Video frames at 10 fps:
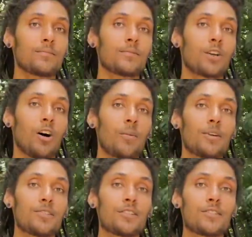Karma
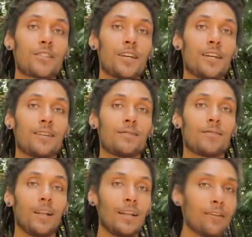is this thing,
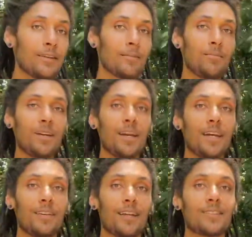a living
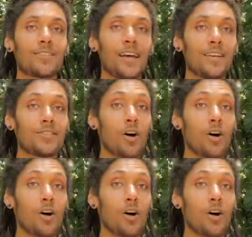being that says,